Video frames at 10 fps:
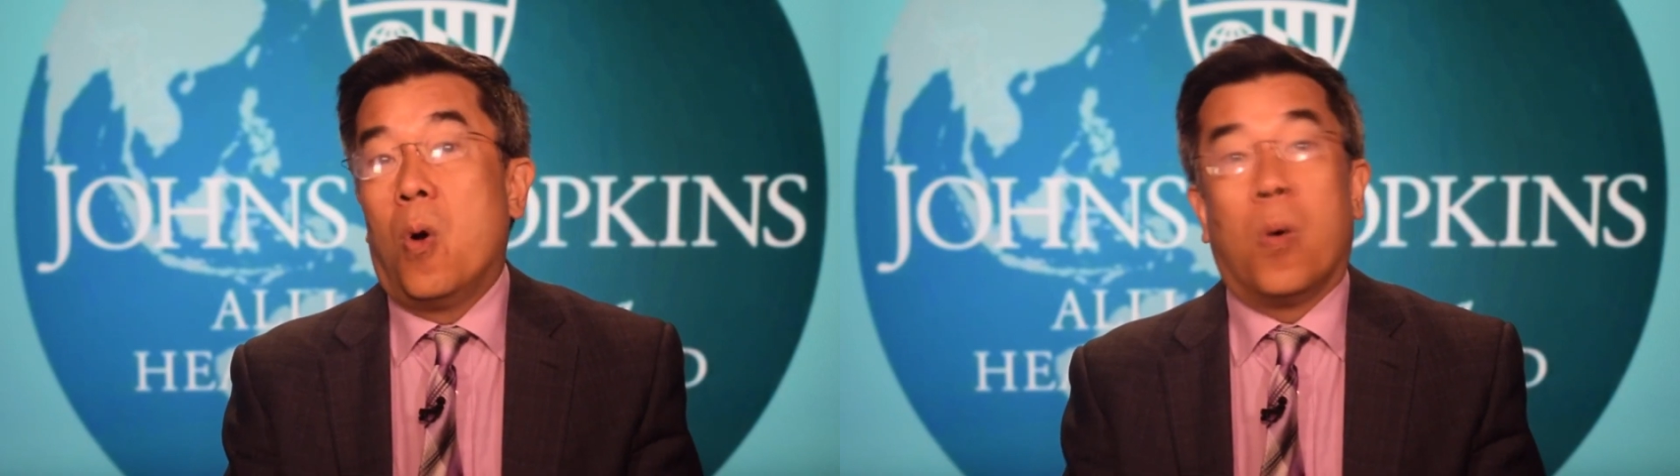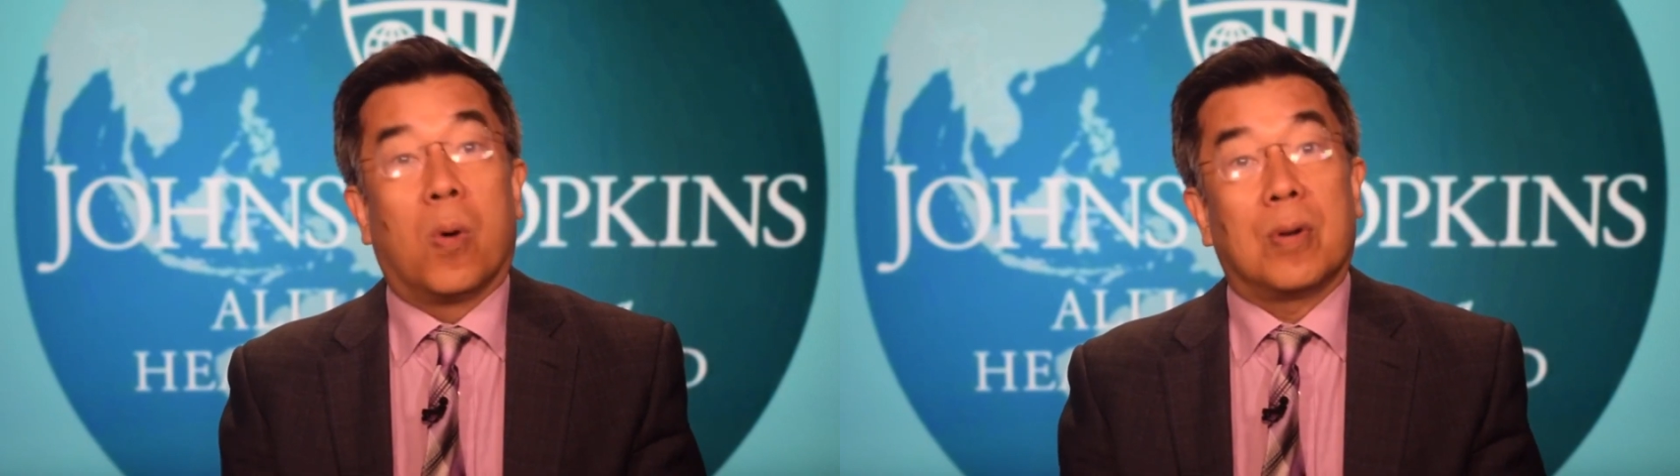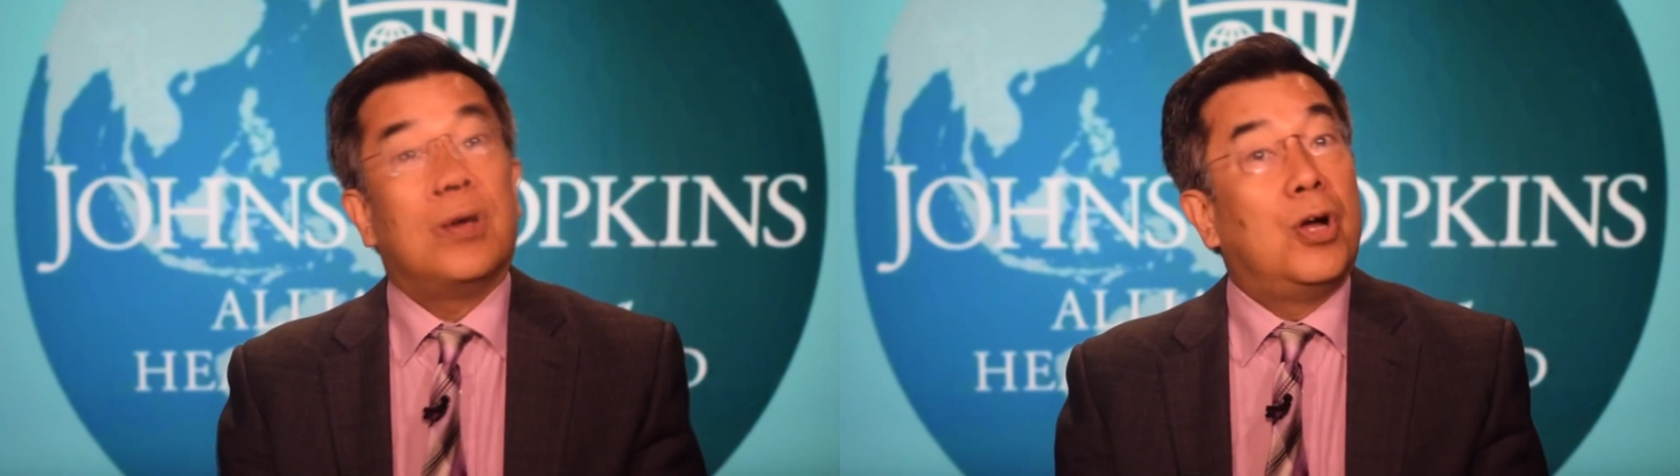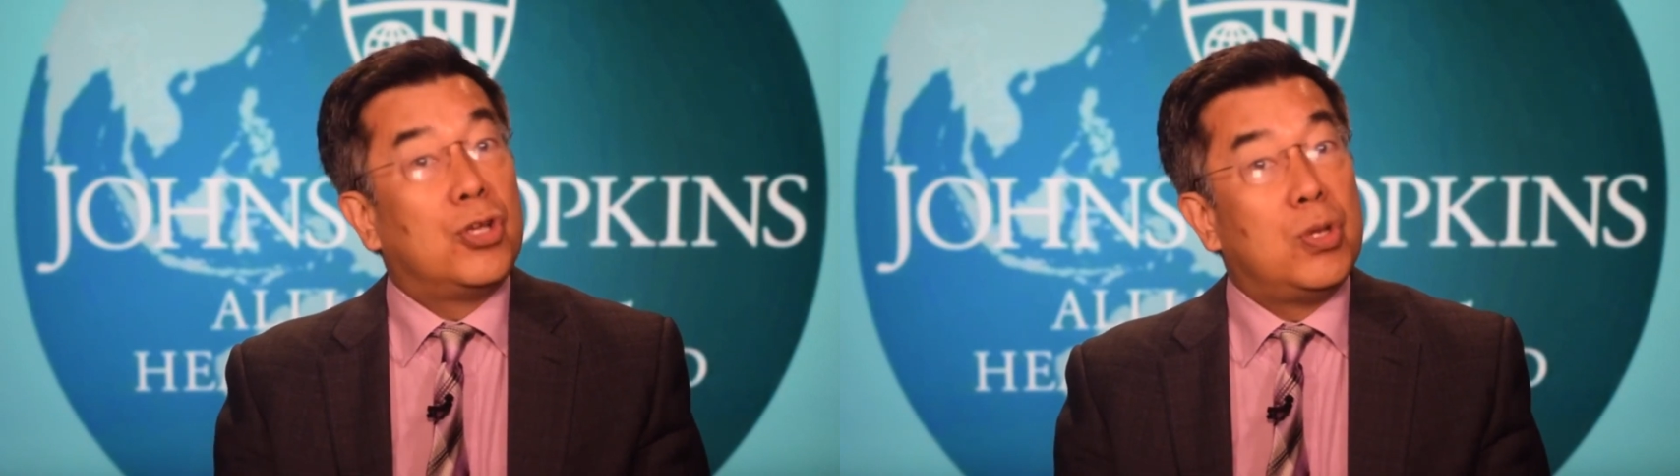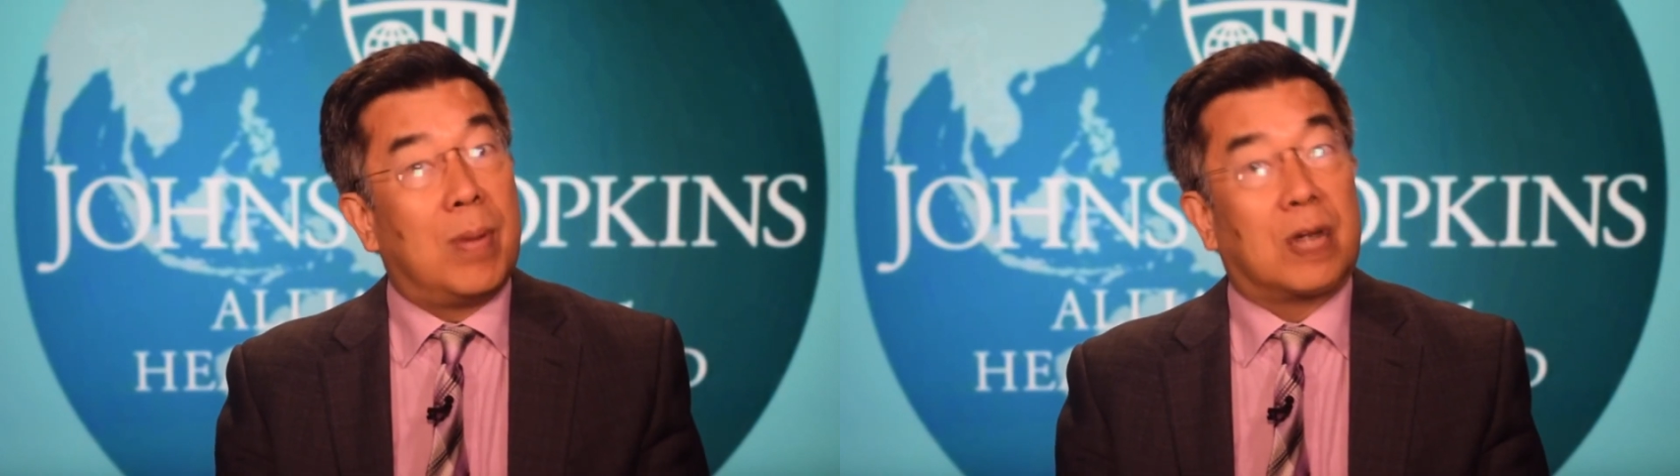Or
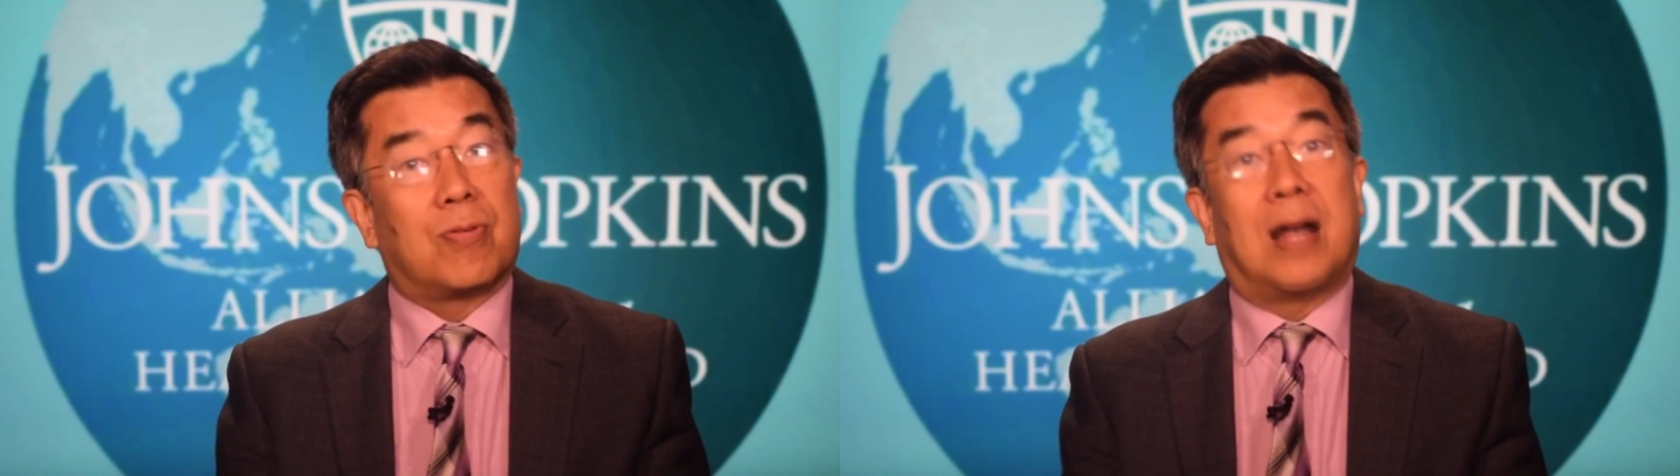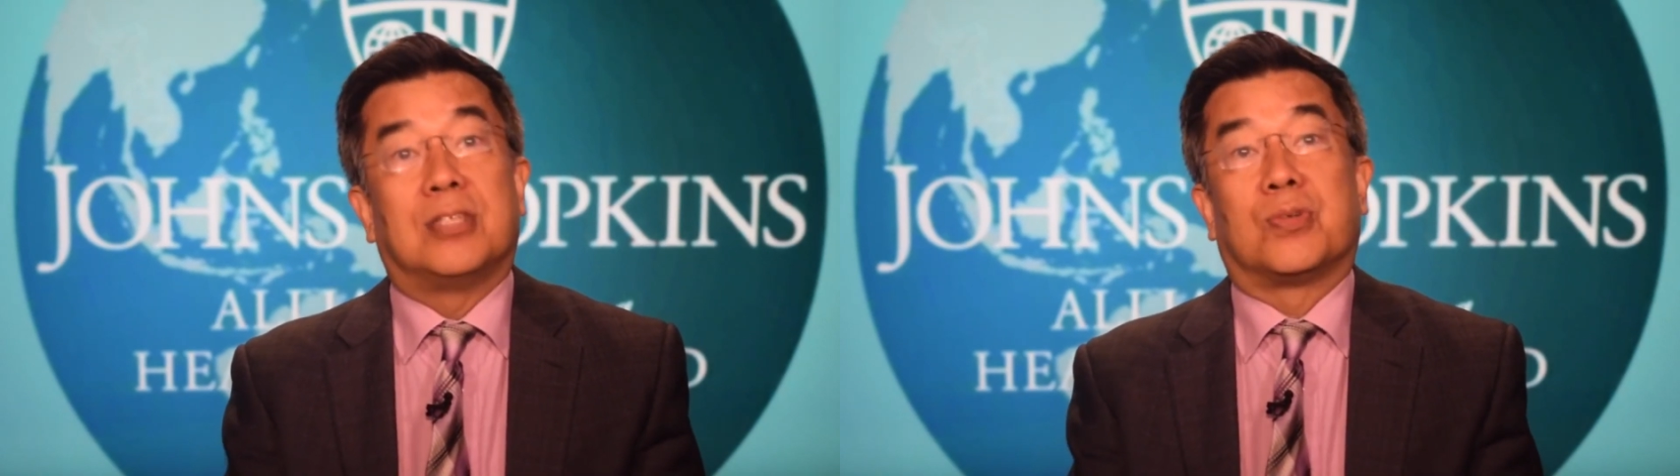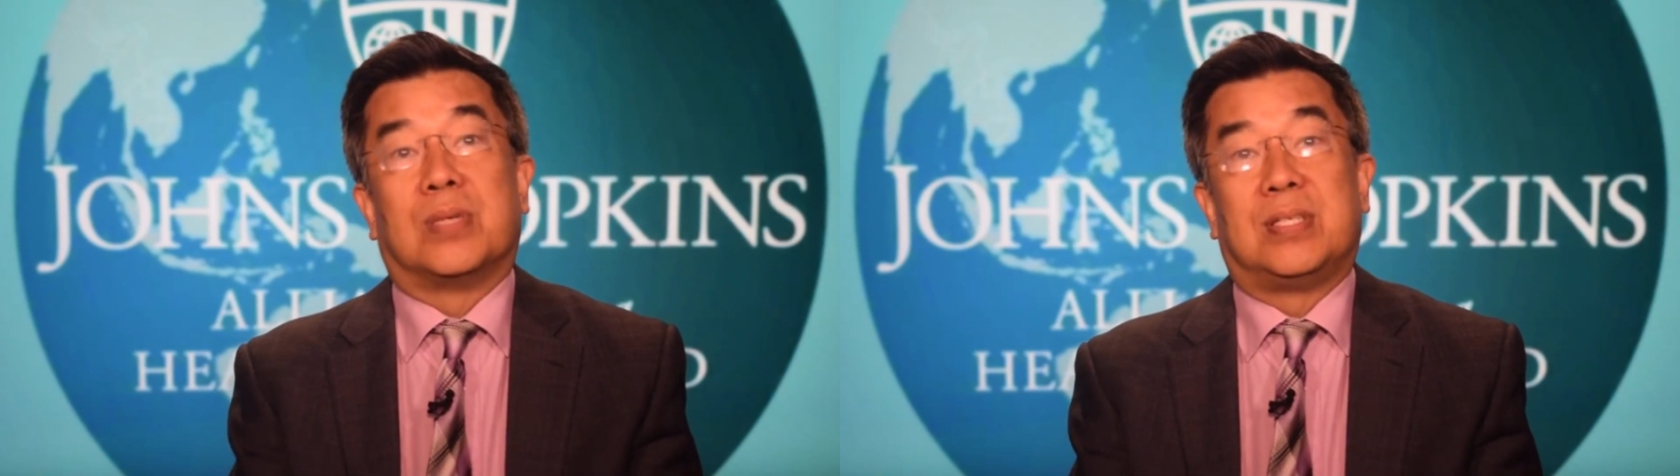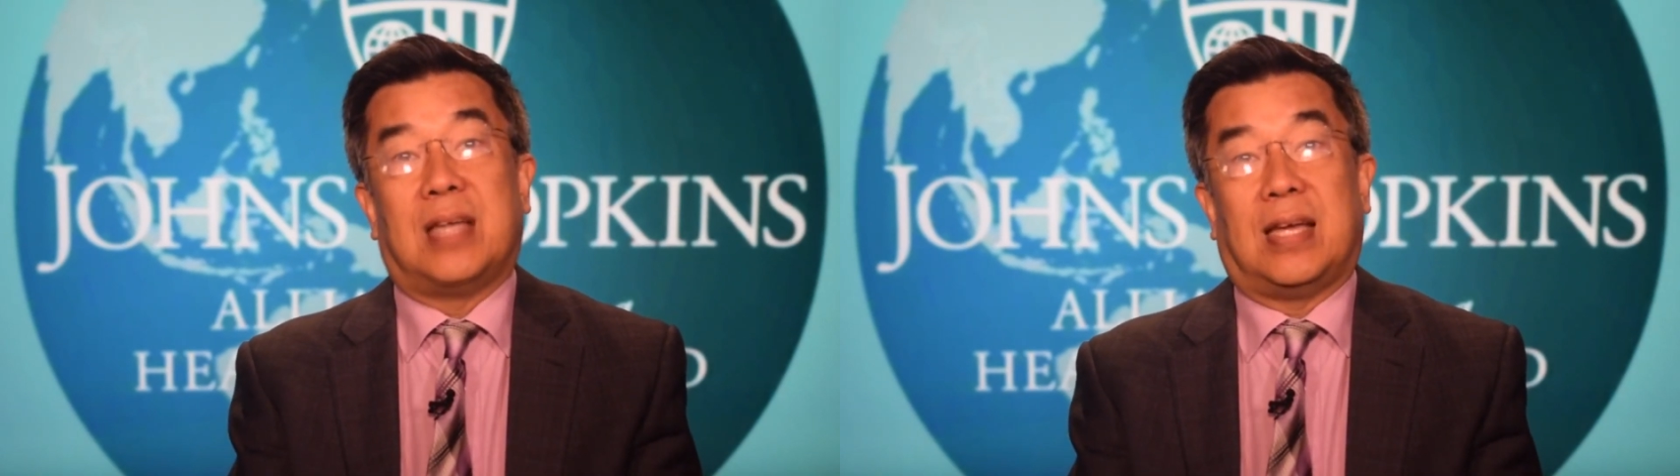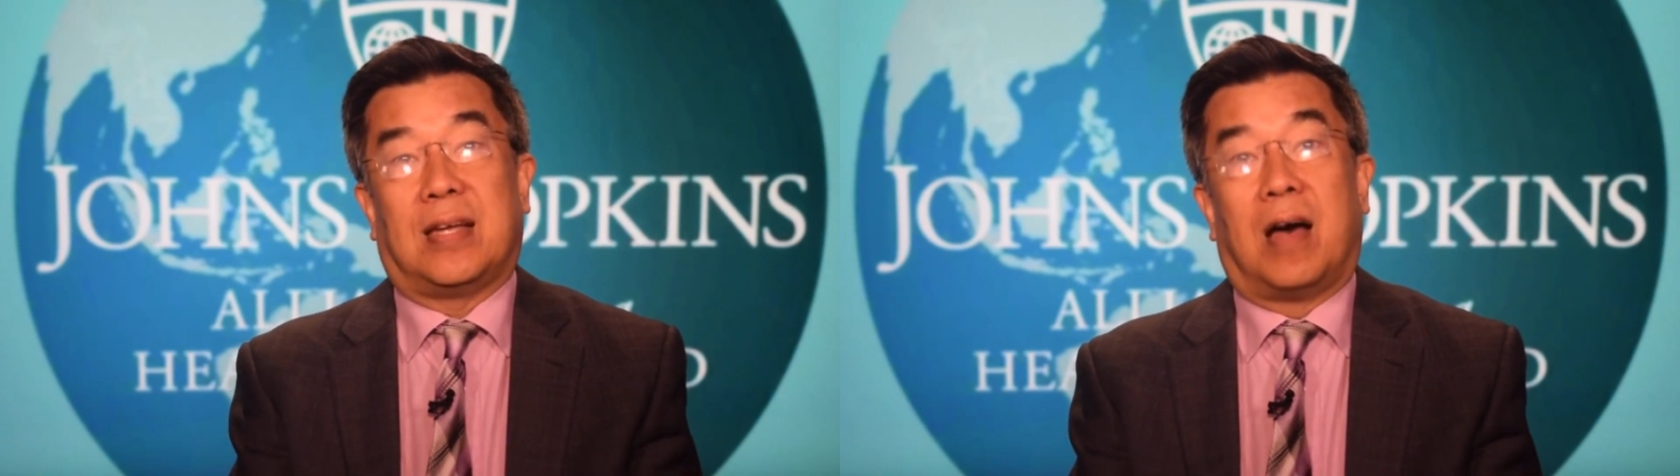you might crowdsource data